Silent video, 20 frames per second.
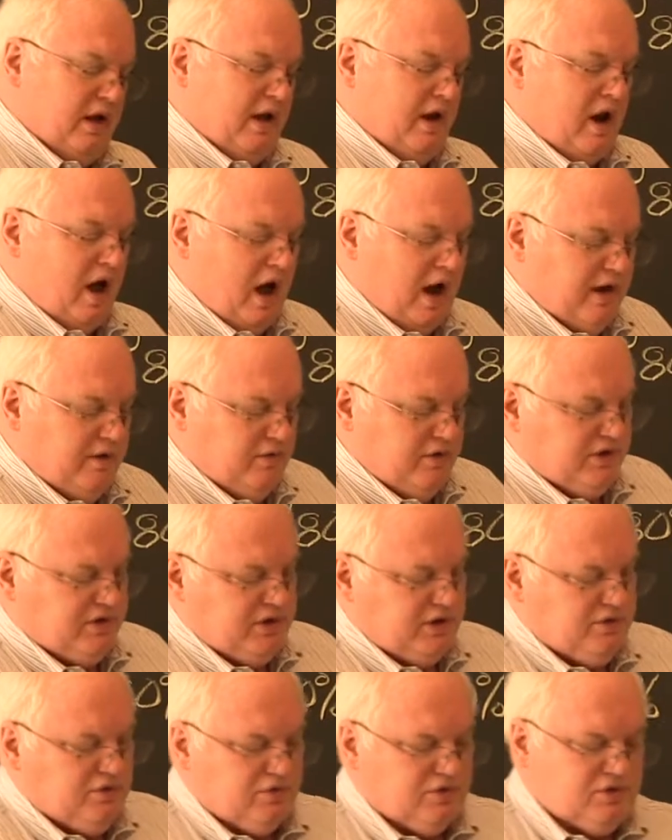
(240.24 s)
and high
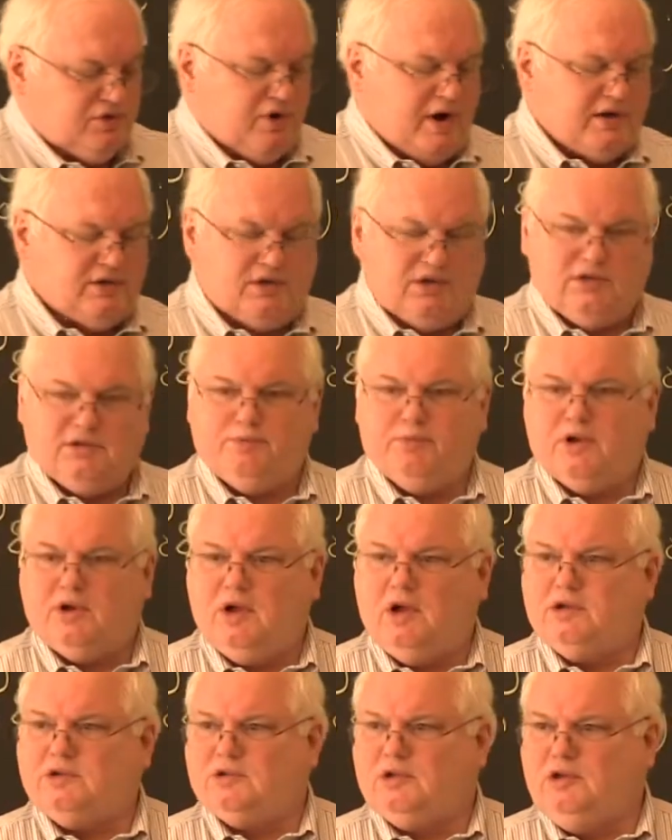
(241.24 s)
residual stresses
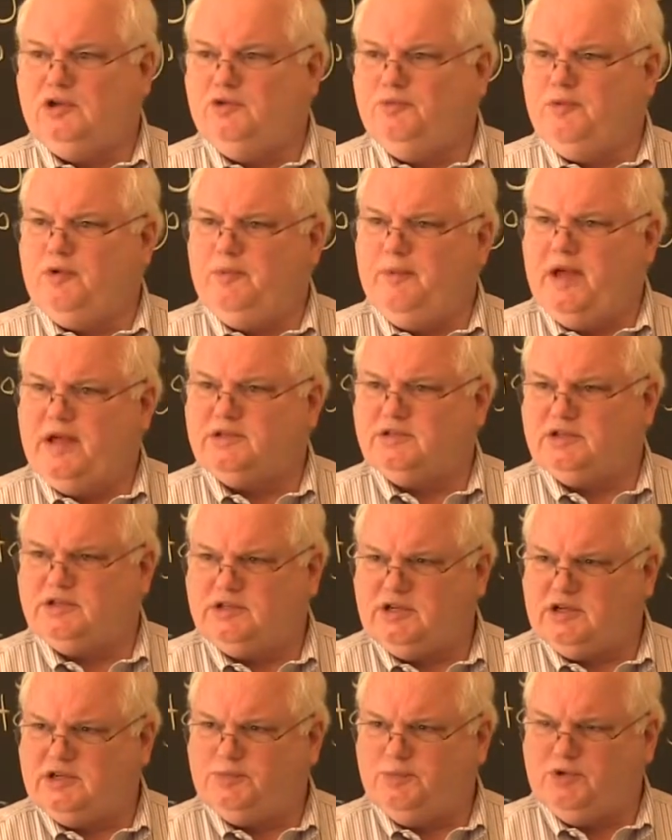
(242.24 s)
because aluminum has a
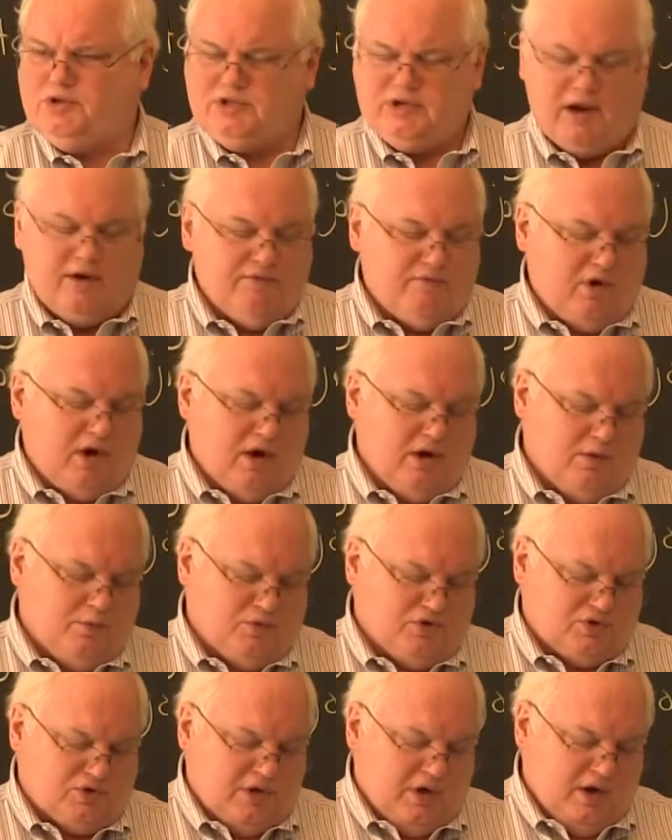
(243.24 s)
6%
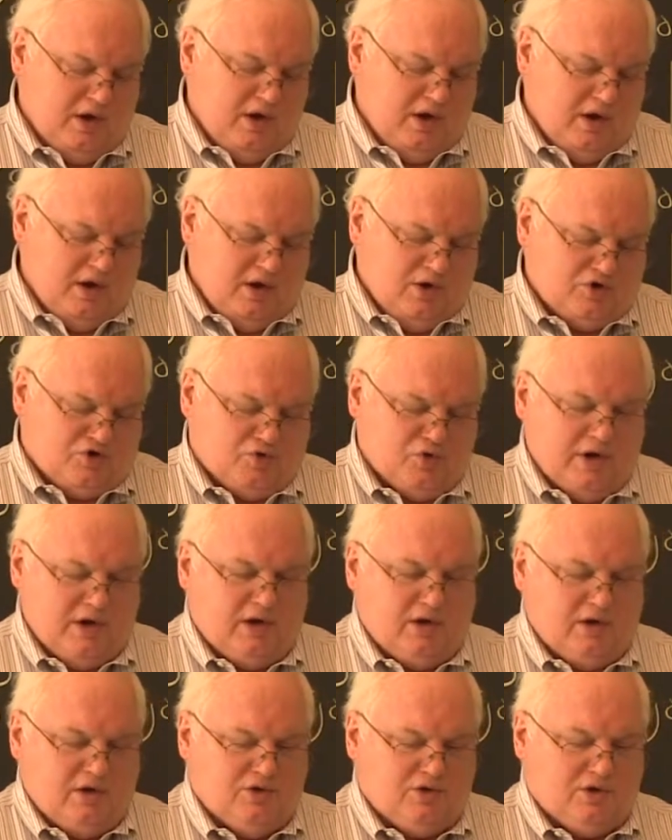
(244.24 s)
volume sh
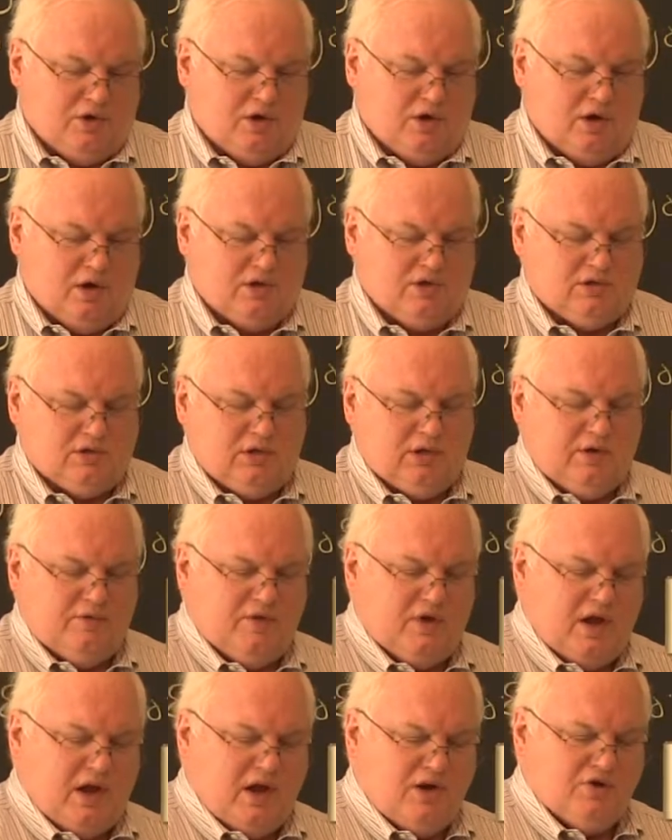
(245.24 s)
shrinkage on
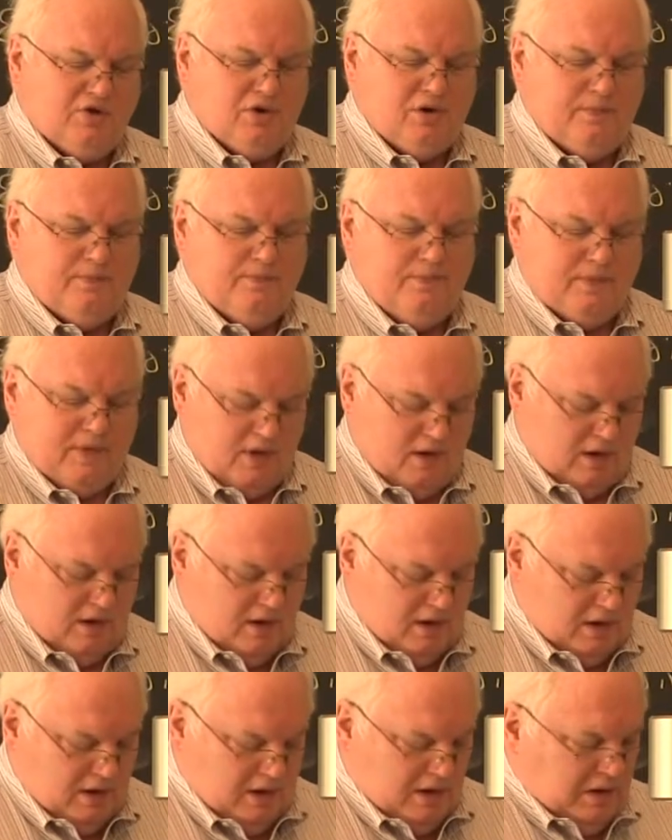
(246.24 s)
solidification.
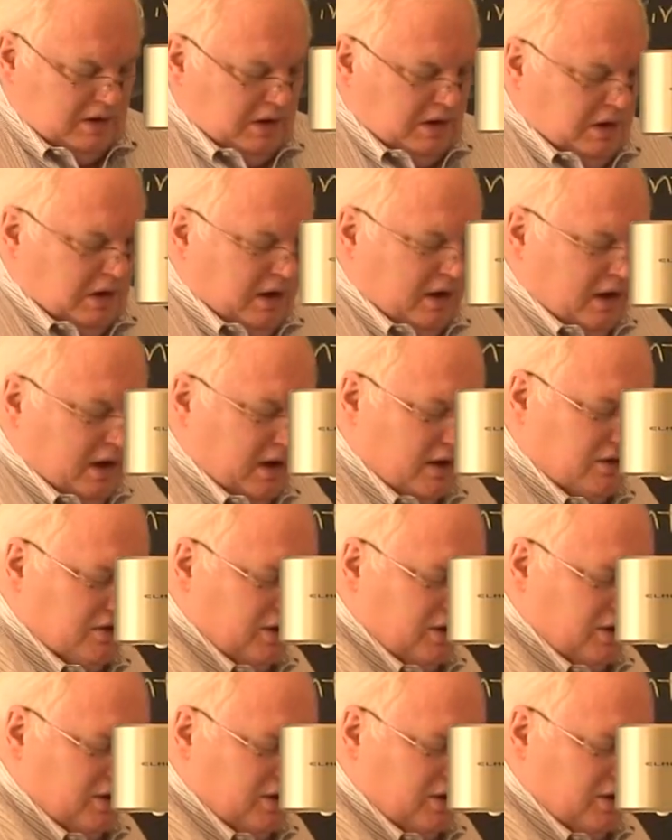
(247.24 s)
And